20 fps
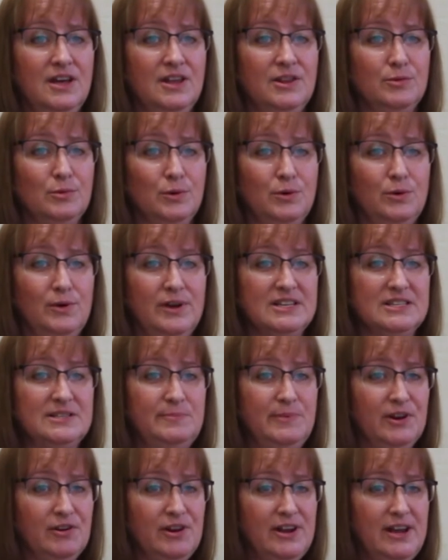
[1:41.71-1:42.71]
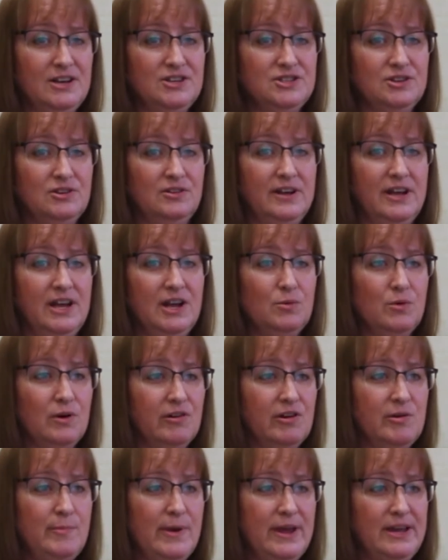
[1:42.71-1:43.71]
through experiential
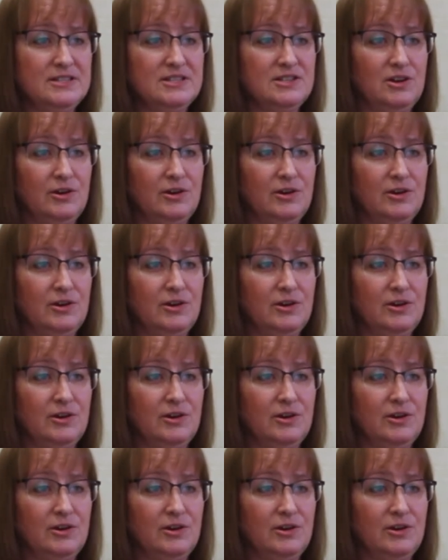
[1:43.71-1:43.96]
inquiry-based